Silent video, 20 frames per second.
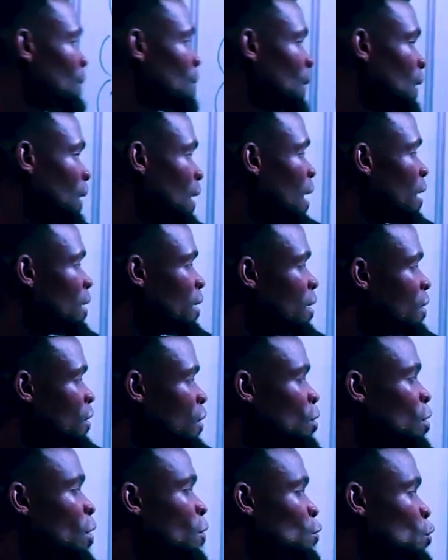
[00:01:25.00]
that instead
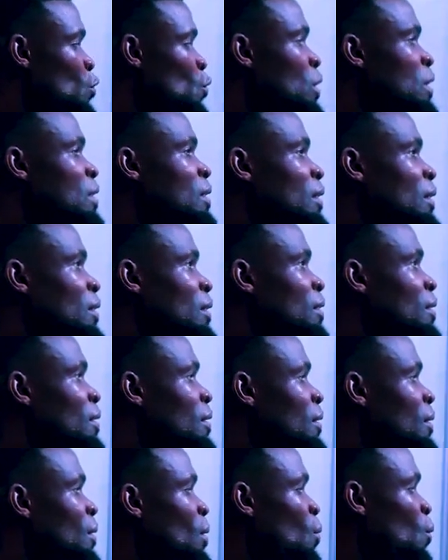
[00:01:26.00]
of doing this,
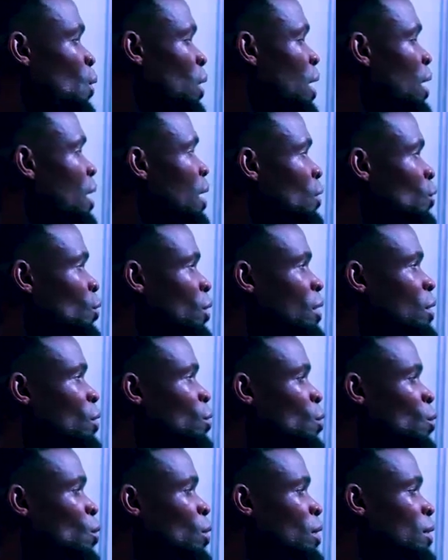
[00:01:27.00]
we can actually
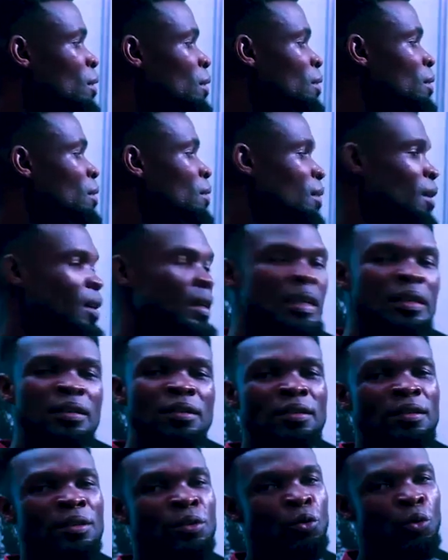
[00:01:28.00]
go the
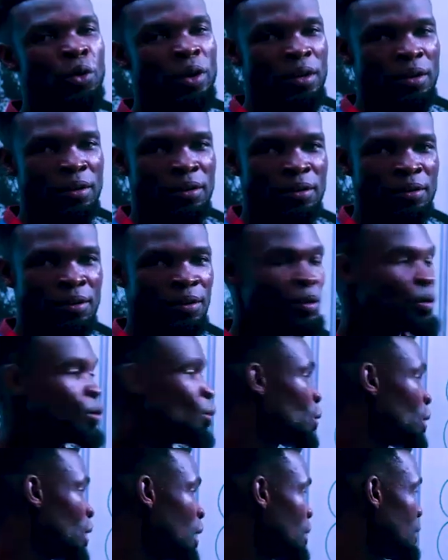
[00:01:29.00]
easy way to
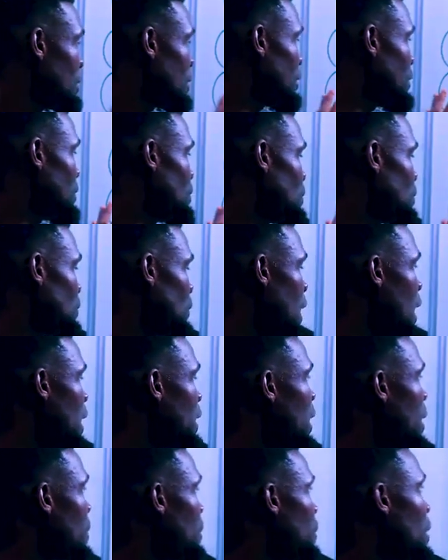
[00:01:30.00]
get
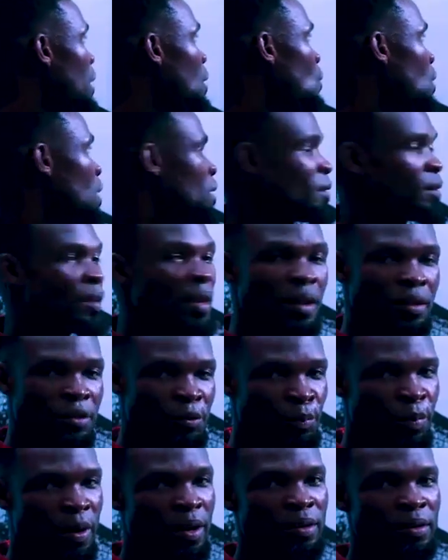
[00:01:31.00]
higher powers
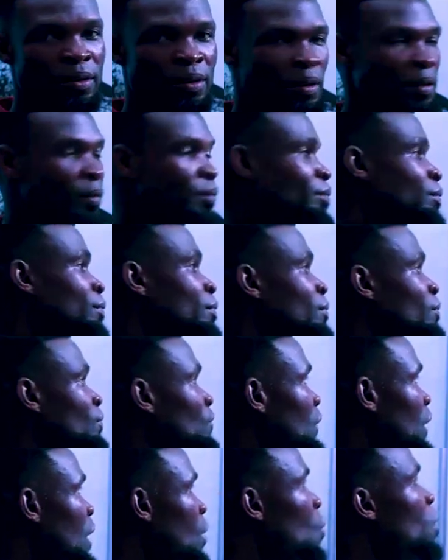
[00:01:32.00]
expanded.
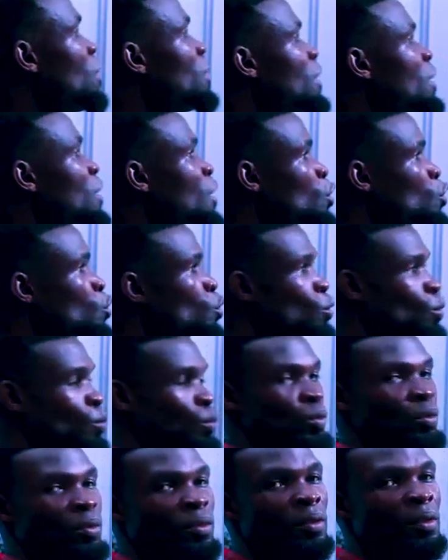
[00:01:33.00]
And what did he do?
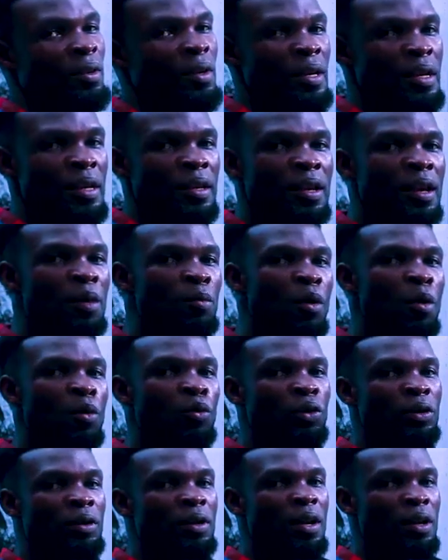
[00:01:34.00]
He came up
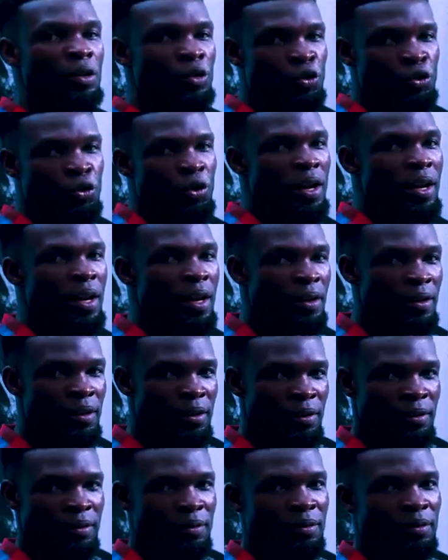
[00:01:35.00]
with a
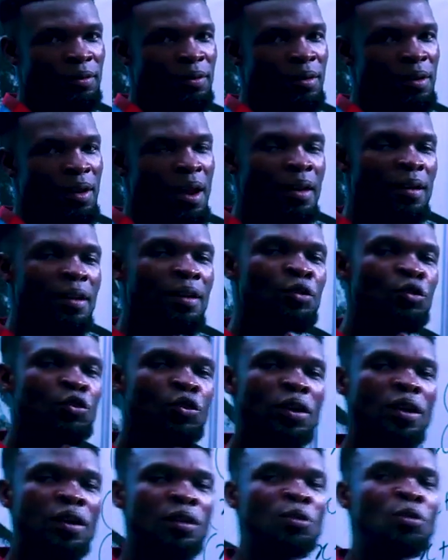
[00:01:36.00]
triangle, and that
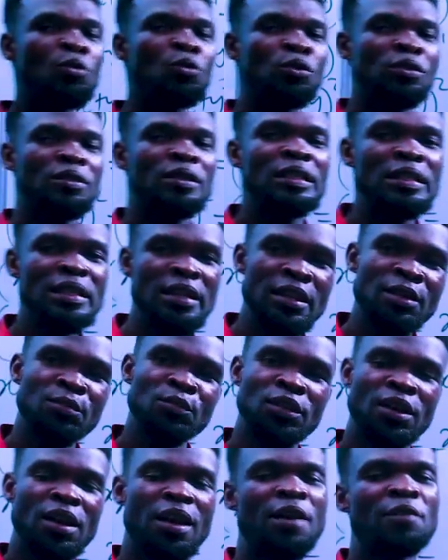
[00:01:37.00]
triangle was
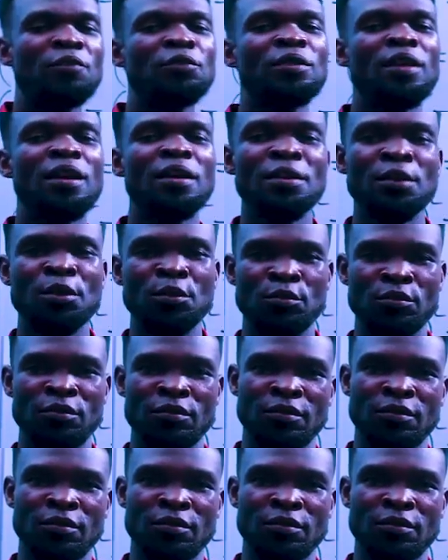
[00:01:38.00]
named after him.